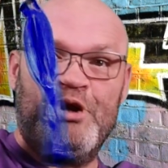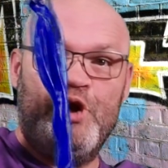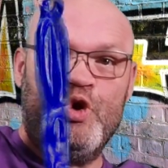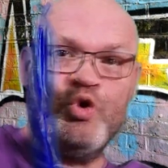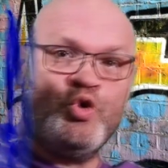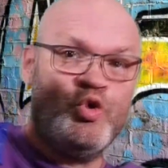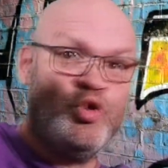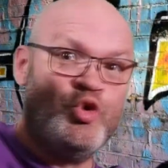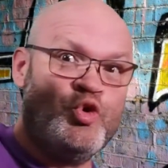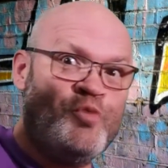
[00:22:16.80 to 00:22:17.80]

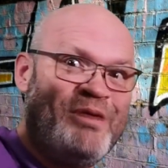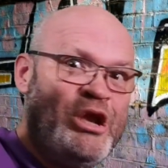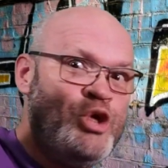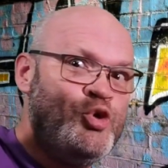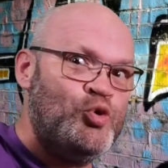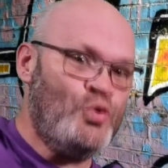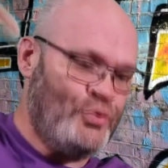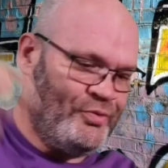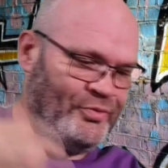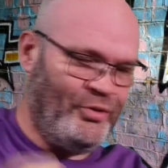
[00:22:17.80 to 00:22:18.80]
blue
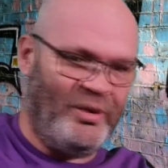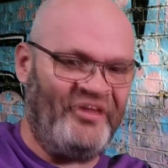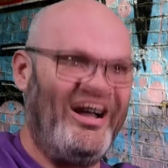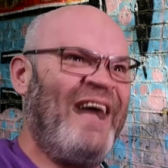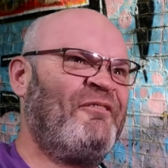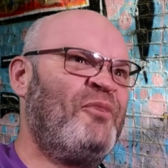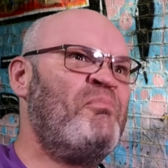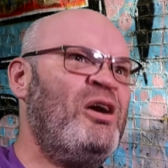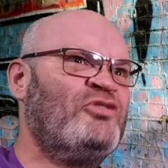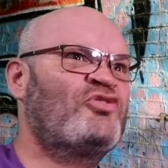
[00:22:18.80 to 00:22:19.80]
balloon, the one I had the
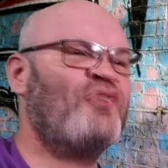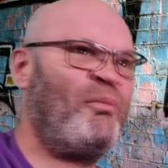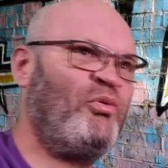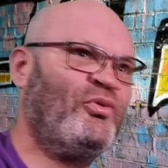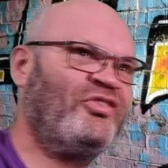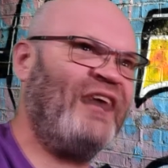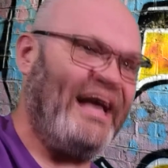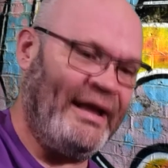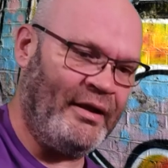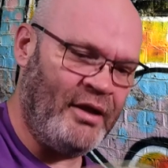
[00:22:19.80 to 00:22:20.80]
most trouble
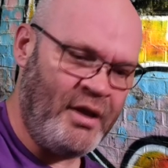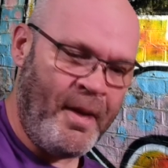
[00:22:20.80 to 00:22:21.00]
saying.